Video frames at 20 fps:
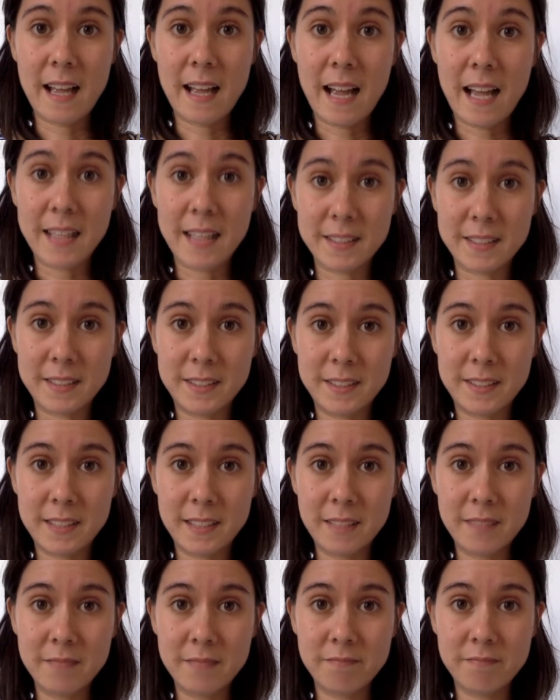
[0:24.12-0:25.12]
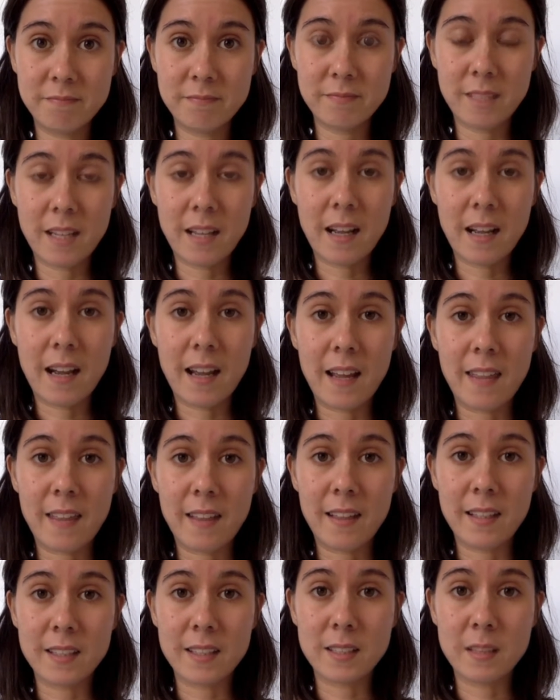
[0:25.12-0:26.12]
As a tutor, I
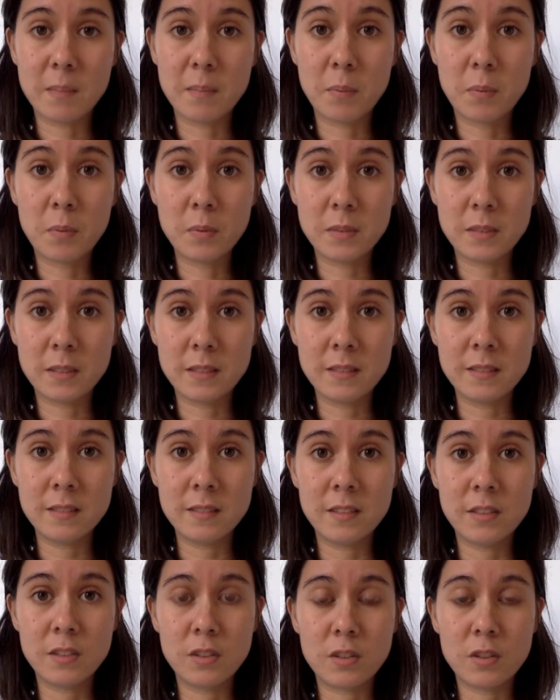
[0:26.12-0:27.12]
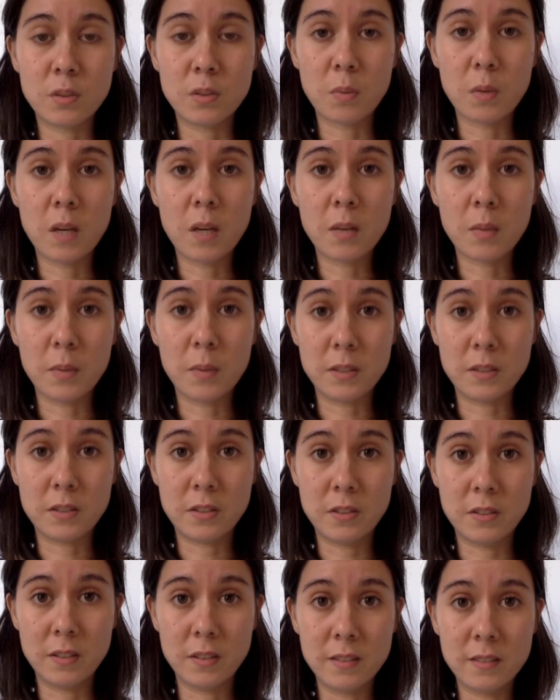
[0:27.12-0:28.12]
think it's important to work with
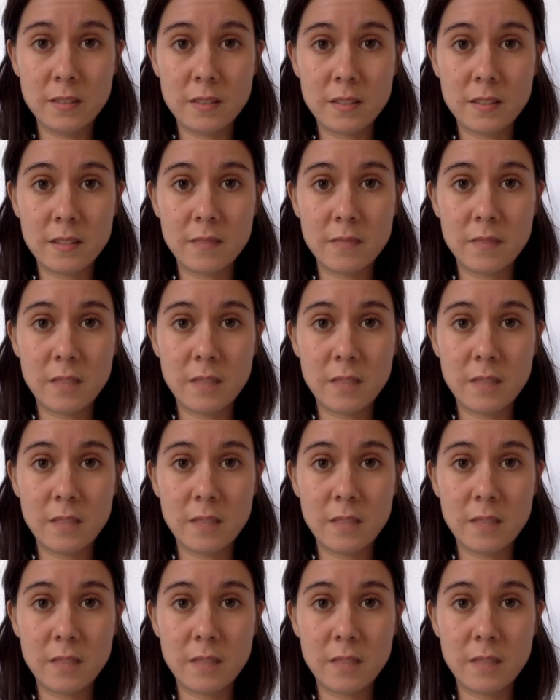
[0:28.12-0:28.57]
students